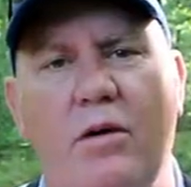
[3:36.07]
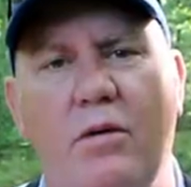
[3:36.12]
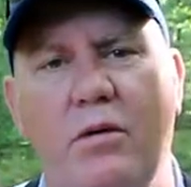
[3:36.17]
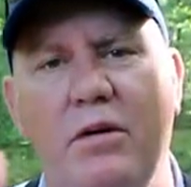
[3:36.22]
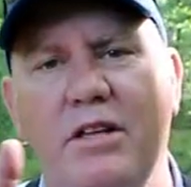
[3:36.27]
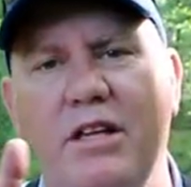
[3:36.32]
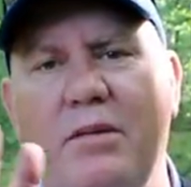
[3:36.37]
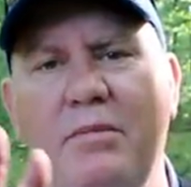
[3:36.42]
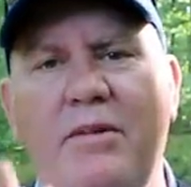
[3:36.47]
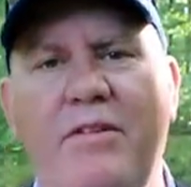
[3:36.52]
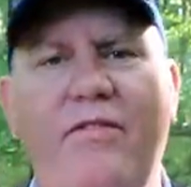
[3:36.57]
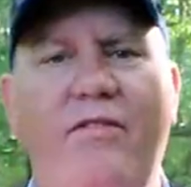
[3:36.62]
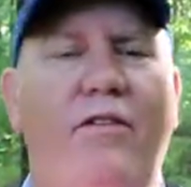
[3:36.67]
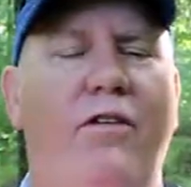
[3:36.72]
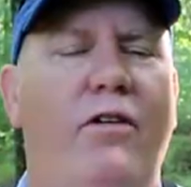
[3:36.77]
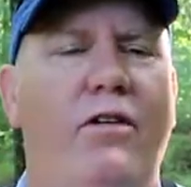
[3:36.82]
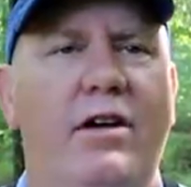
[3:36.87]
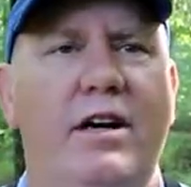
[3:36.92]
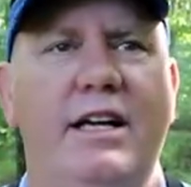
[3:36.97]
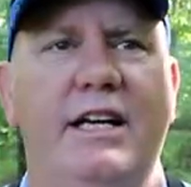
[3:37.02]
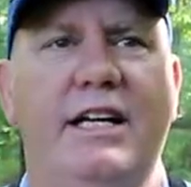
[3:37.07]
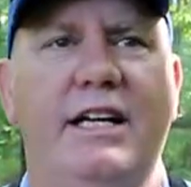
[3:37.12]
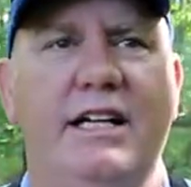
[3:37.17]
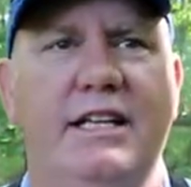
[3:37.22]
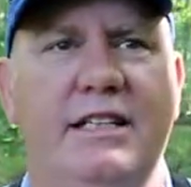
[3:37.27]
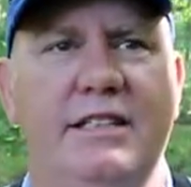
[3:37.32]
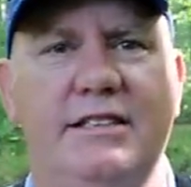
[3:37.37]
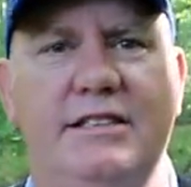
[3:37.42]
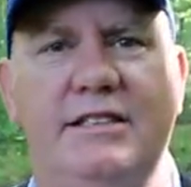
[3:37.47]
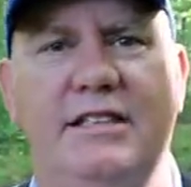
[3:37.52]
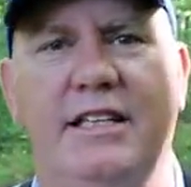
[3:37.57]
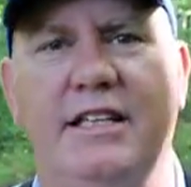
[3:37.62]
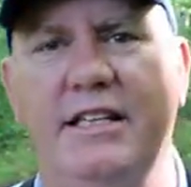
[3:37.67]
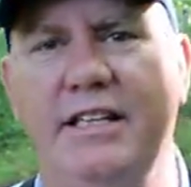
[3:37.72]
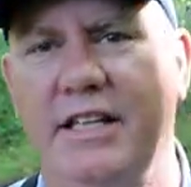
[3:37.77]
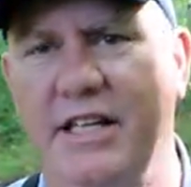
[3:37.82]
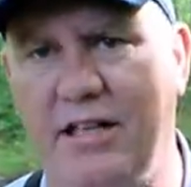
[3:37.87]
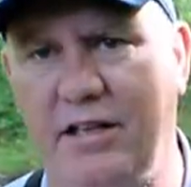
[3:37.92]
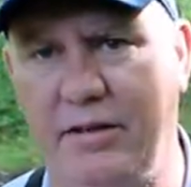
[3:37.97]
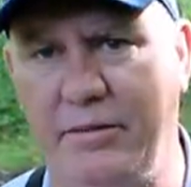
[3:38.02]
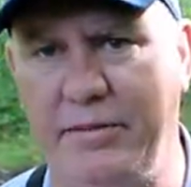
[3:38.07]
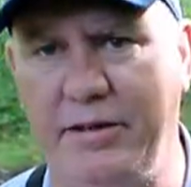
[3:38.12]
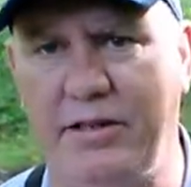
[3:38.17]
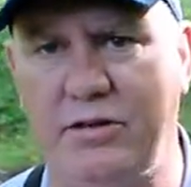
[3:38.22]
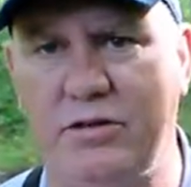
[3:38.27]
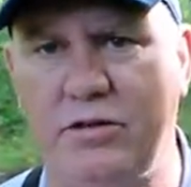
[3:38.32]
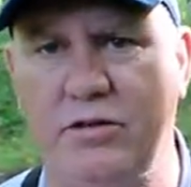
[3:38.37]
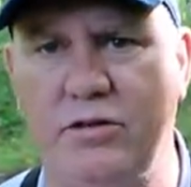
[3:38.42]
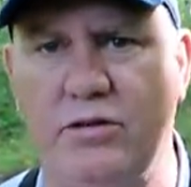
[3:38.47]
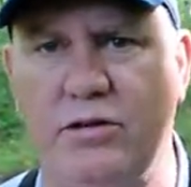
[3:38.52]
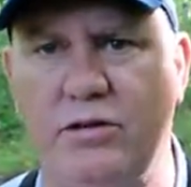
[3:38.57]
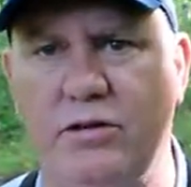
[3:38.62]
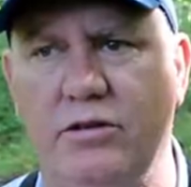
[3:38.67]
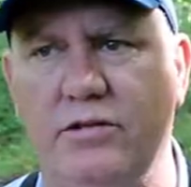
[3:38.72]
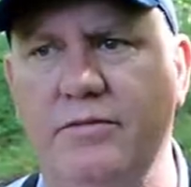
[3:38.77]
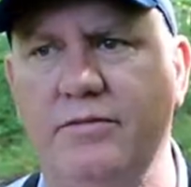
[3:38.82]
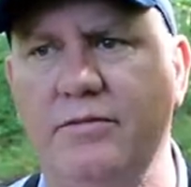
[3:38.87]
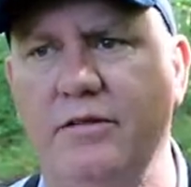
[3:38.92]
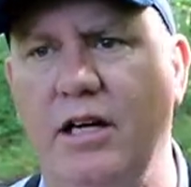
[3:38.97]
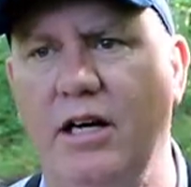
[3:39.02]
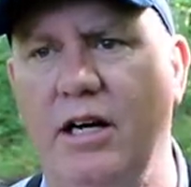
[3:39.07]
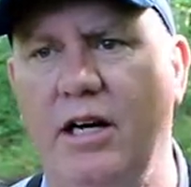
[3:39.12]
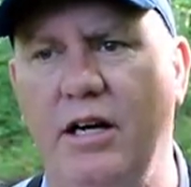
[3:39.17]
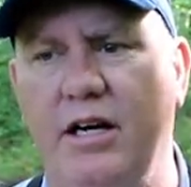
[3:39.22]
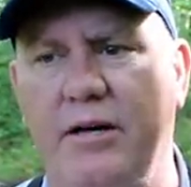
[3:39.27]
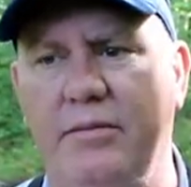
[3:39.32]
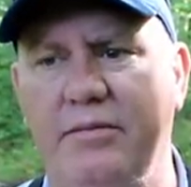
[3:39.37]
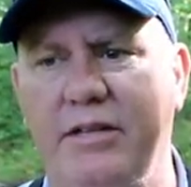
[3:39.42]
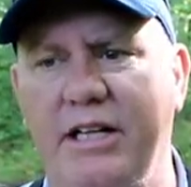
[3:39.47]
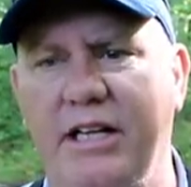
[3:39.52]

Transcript: Well, number four is the yellow billed cuckoo. Um,